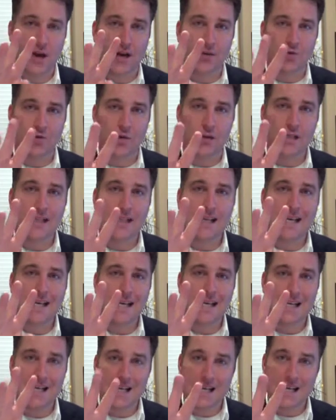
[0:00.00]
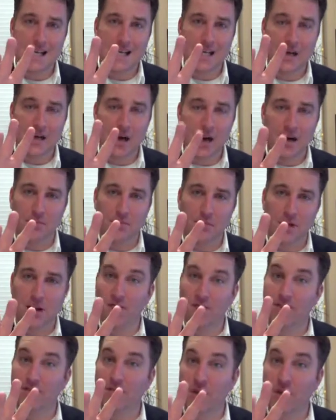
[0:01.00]
really need on
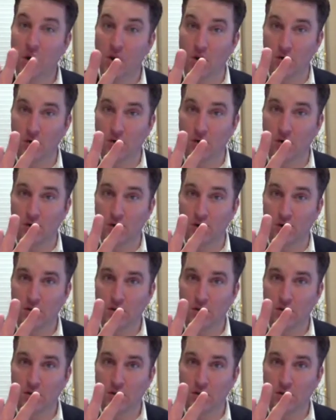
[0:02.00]
my phone?